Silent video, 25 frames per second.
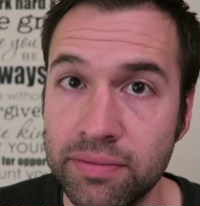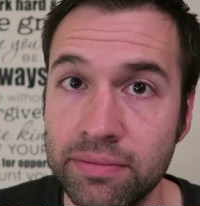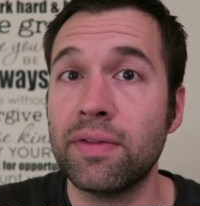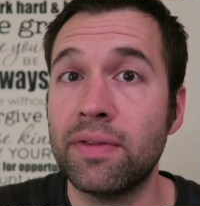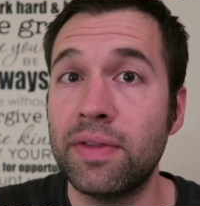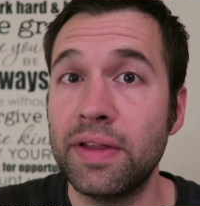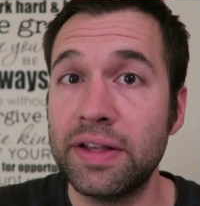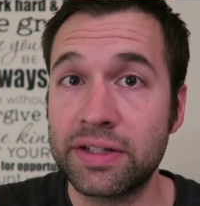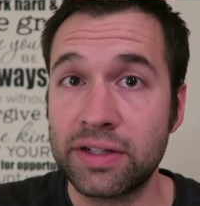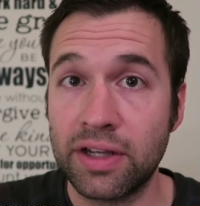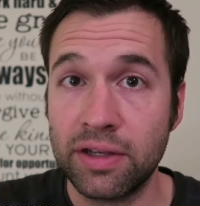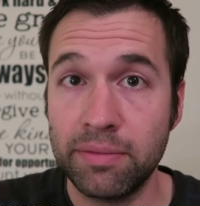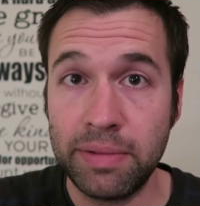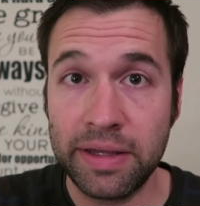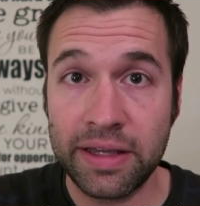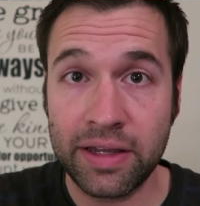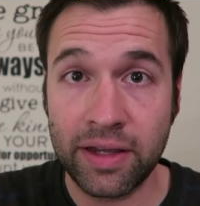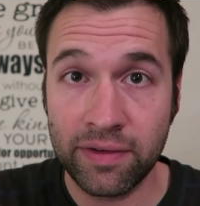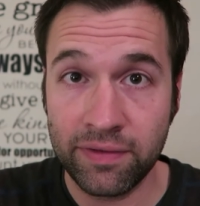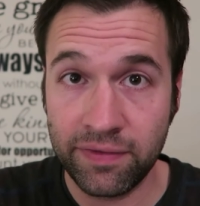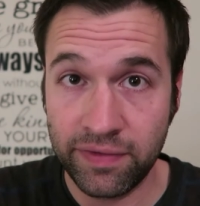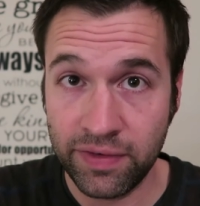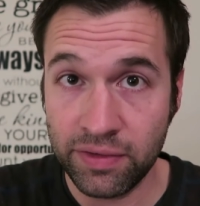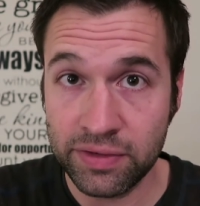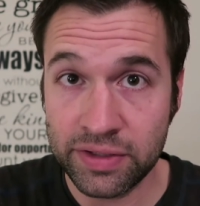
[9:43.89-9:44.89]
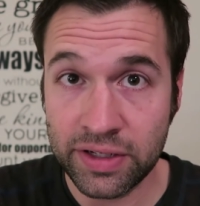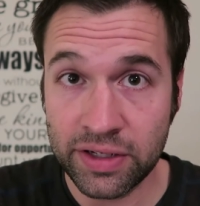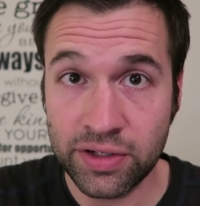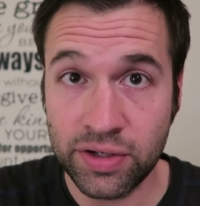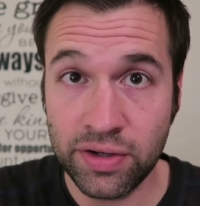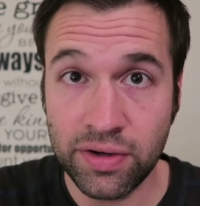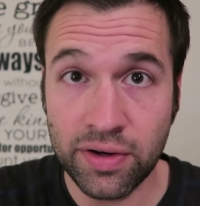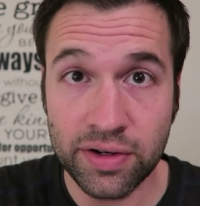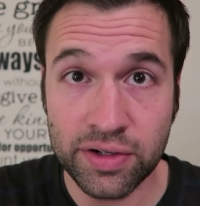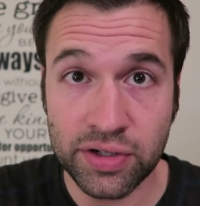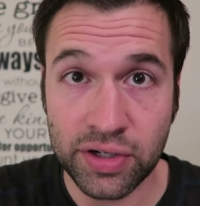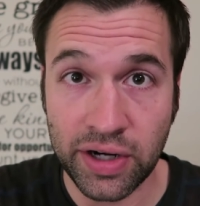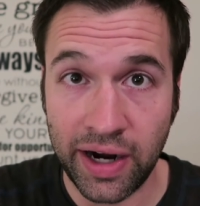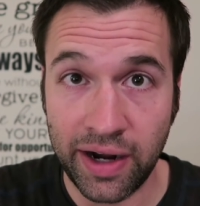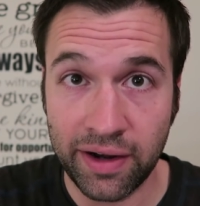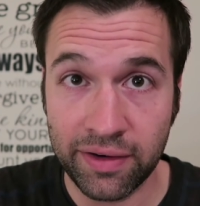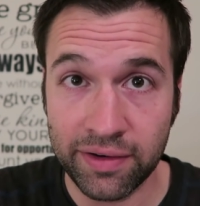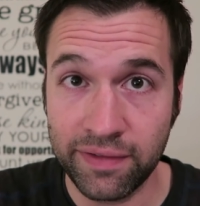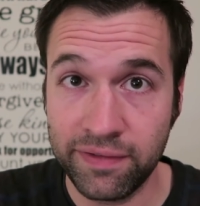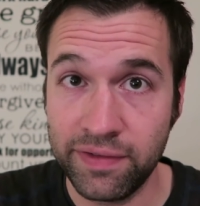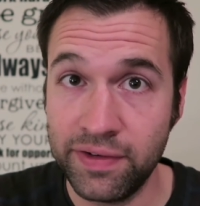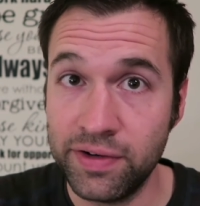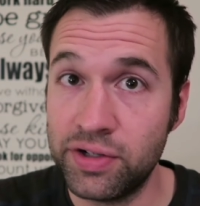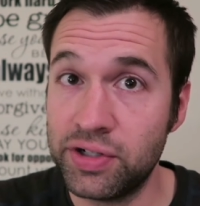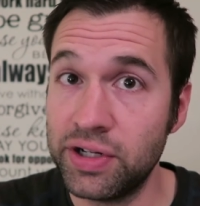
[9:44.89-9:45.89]
This could be confusing to your child
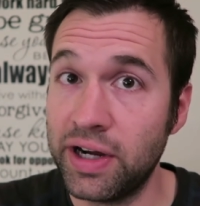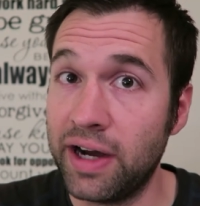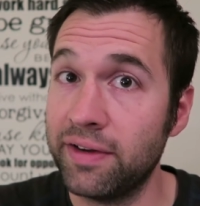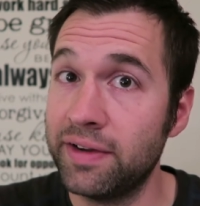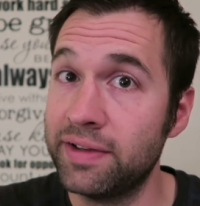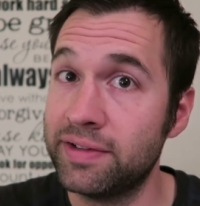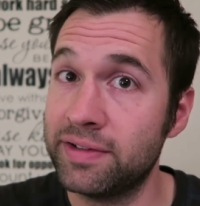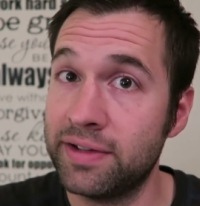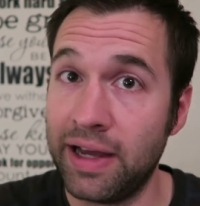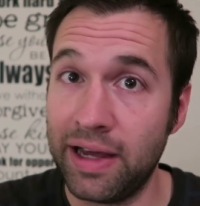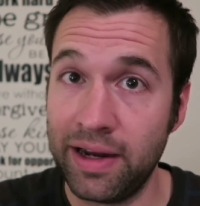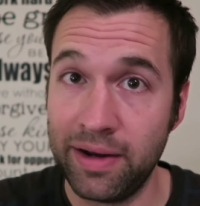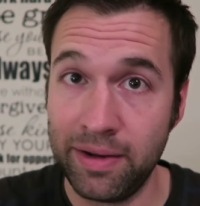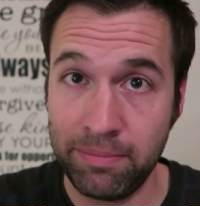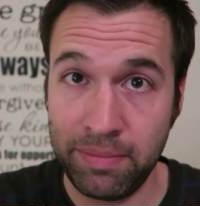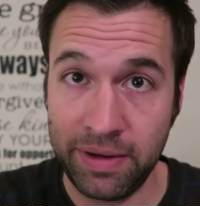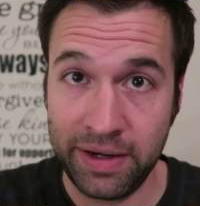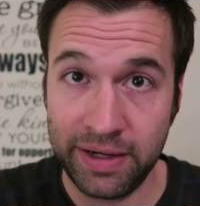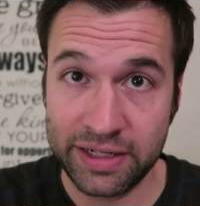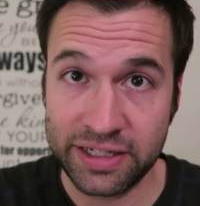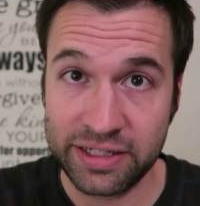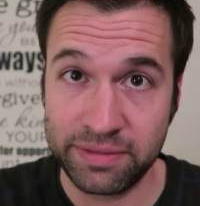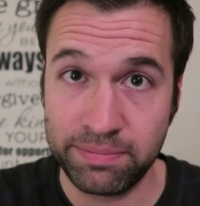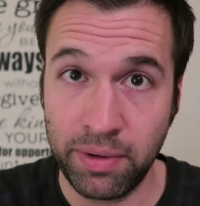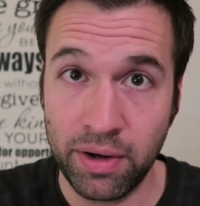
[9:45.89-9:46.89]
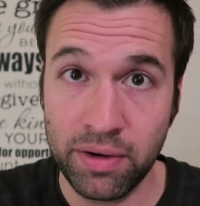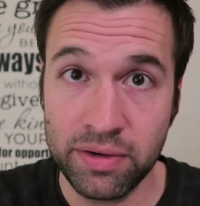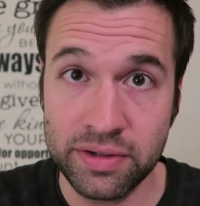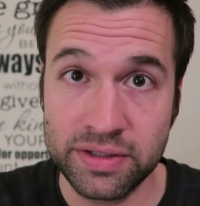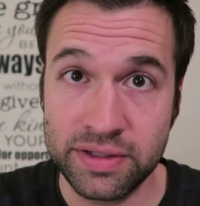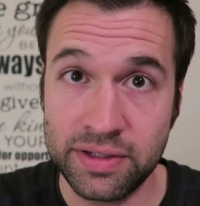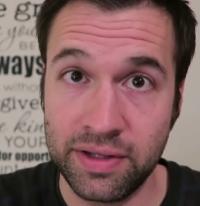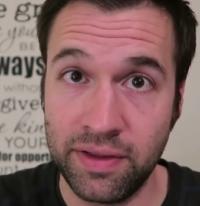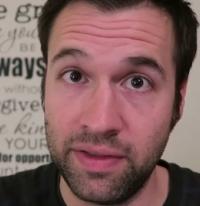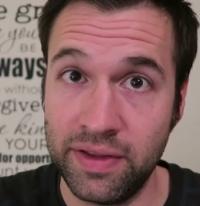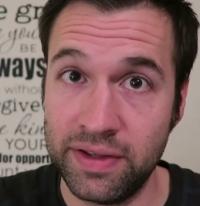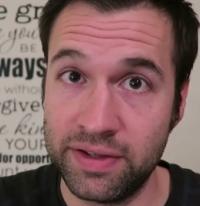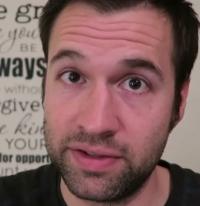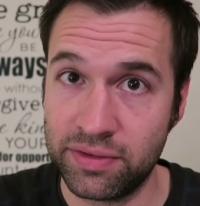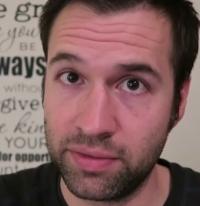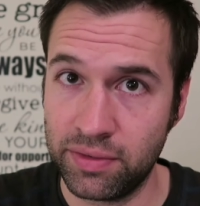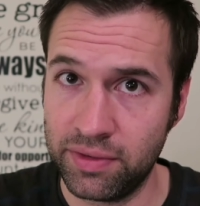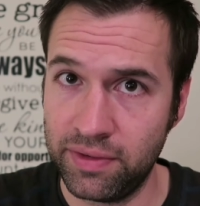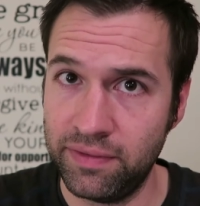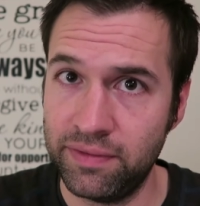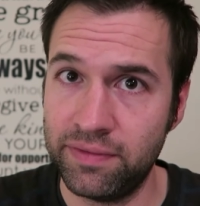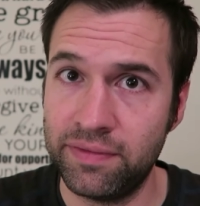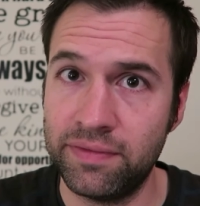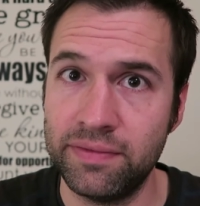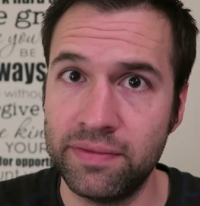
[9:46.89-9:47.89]
if your child has not been exposed to this
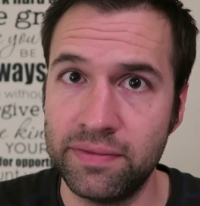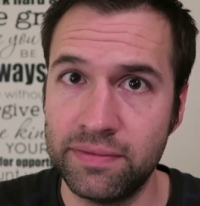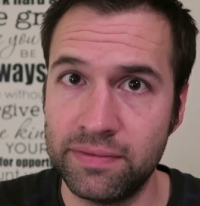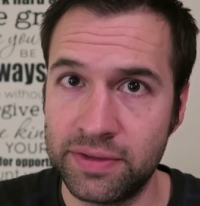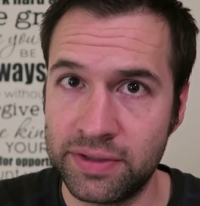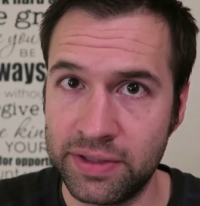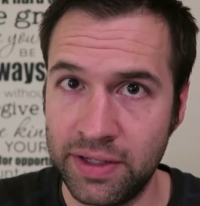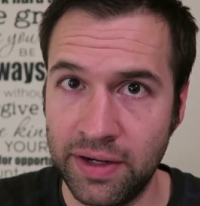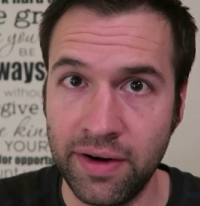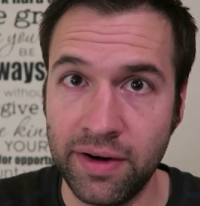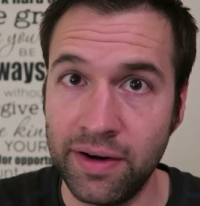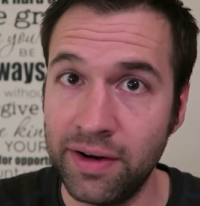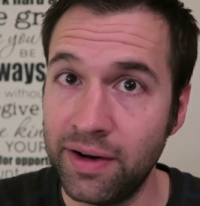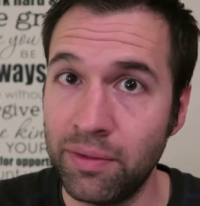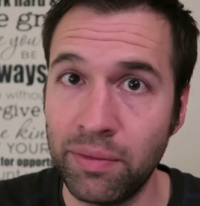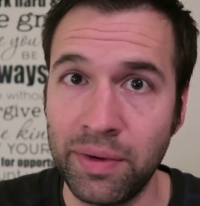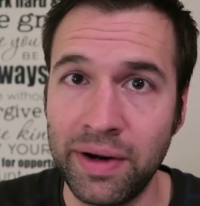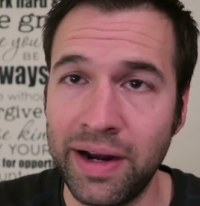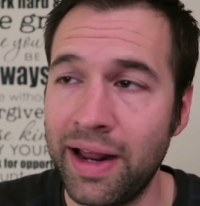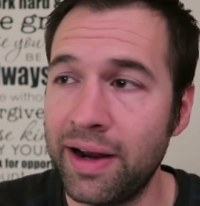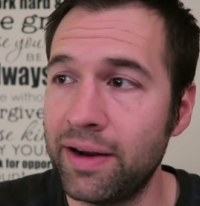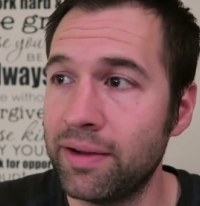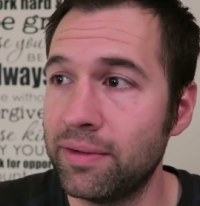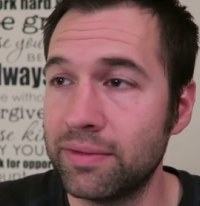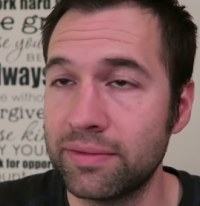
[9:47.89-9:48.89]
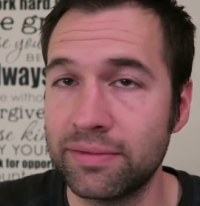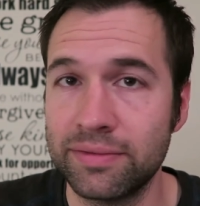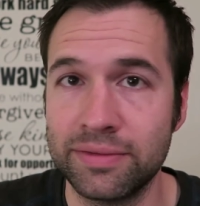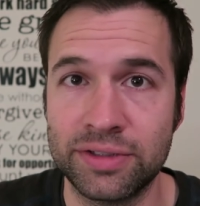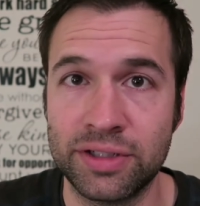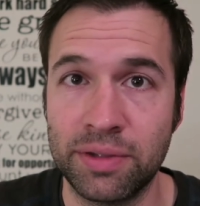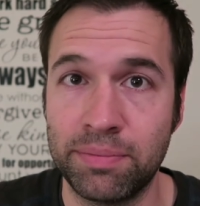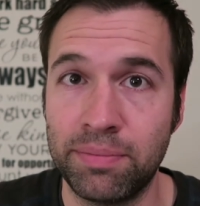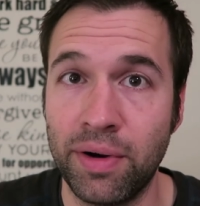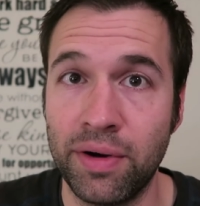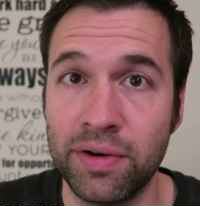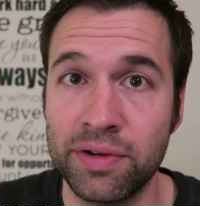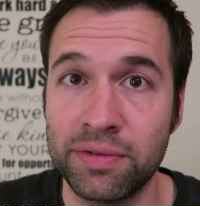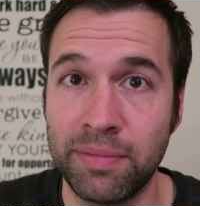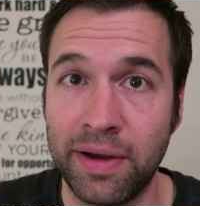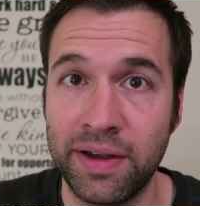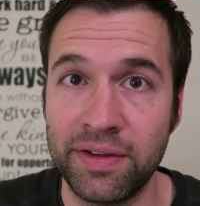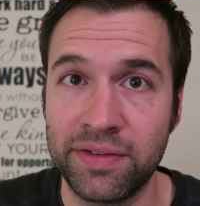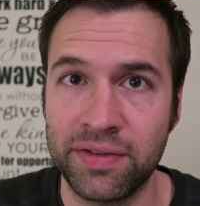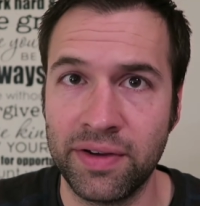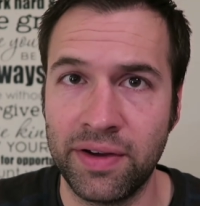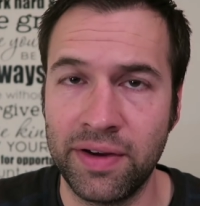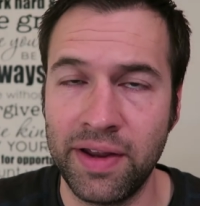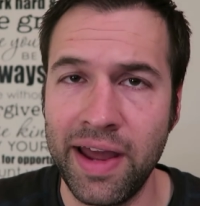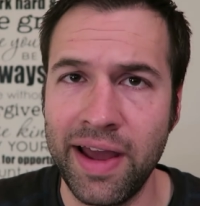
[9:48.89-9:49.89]
sort of scenario, and I don't suppose my
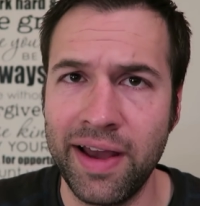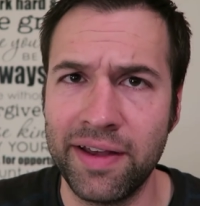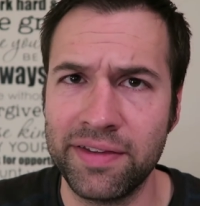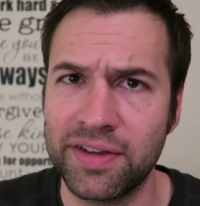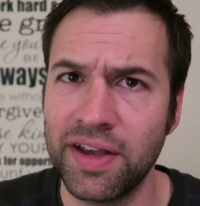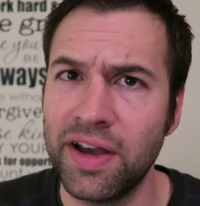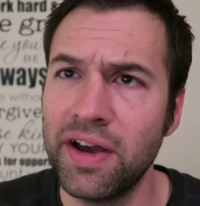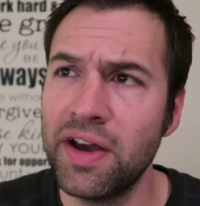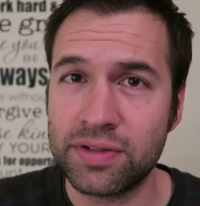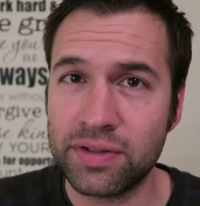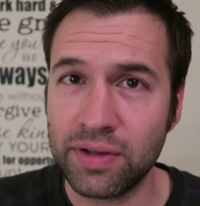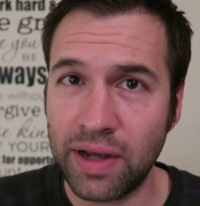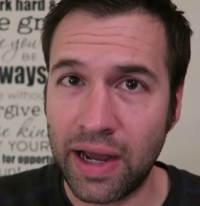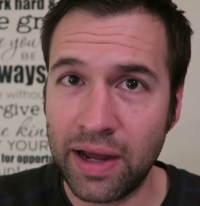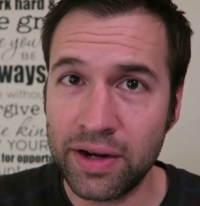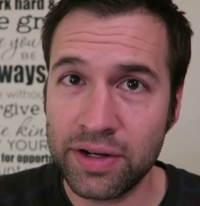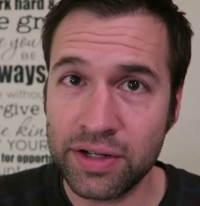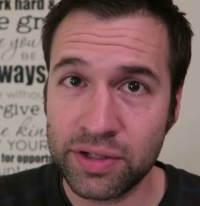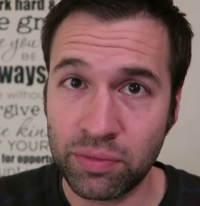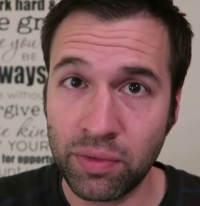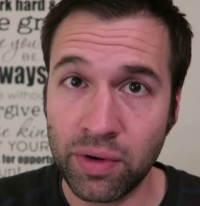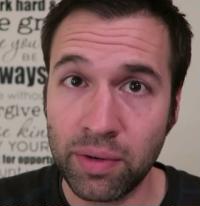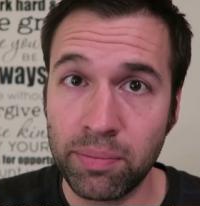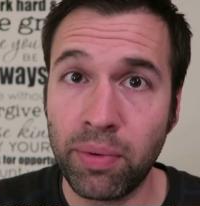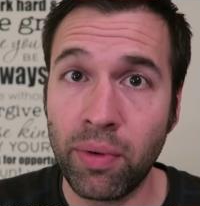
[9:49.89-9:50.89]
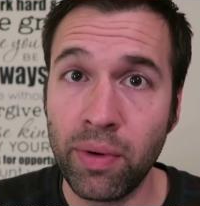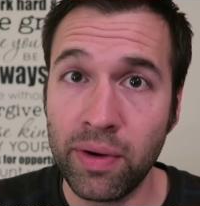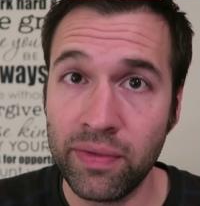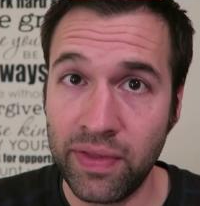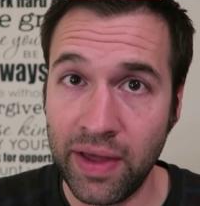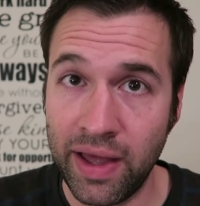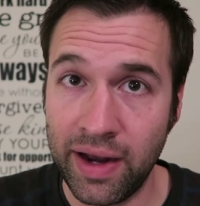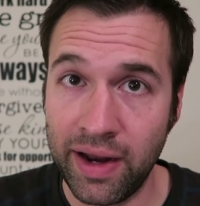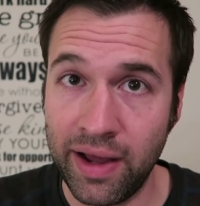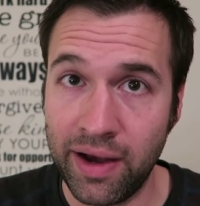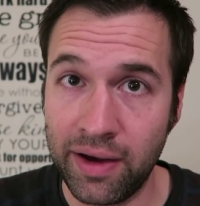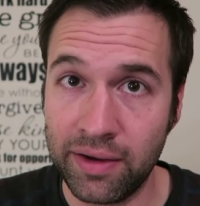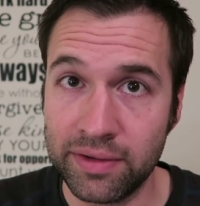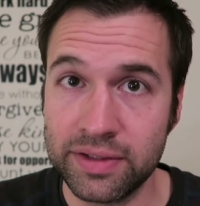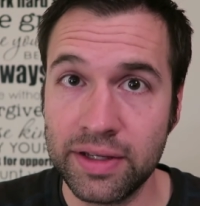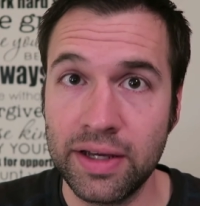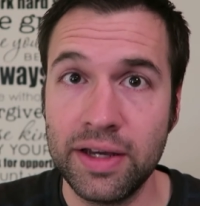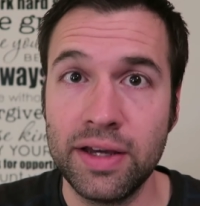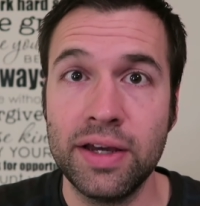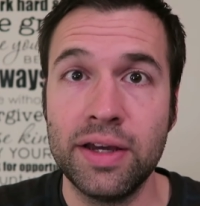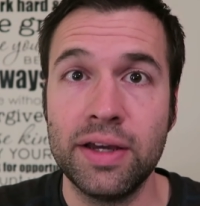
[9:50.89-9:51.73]
son has. So I just want to point that out.